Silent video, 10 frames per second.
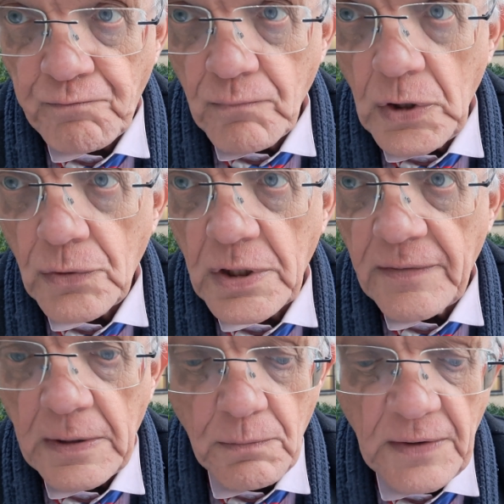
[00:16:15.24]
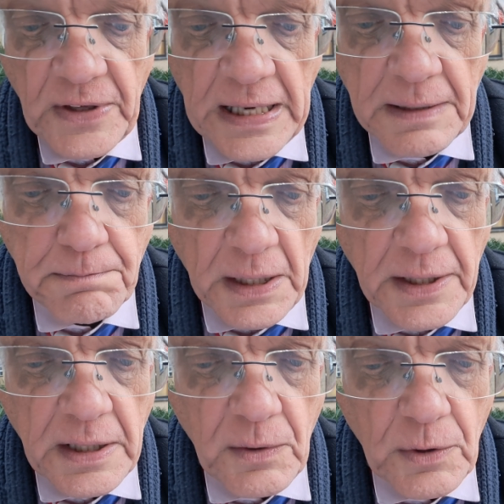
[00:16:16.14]
he used to give him, if he had
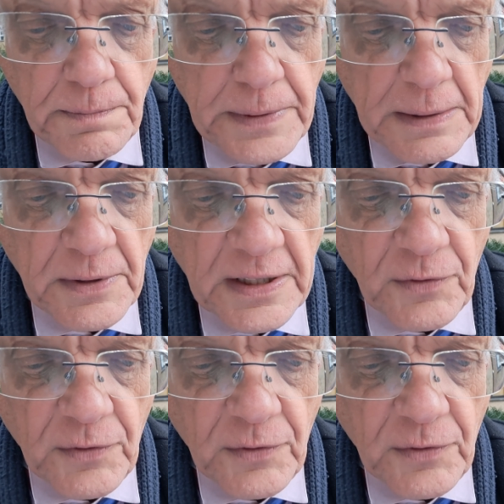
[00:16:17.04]
money, he would be able to give